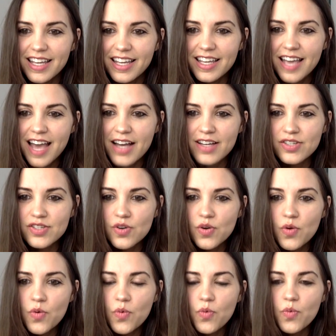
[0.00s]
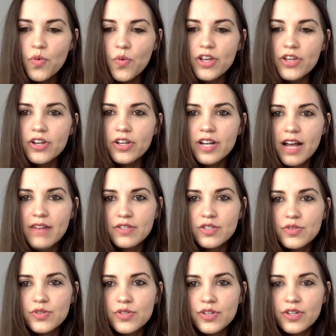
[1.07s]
Yeah, so what you're gonna have to do is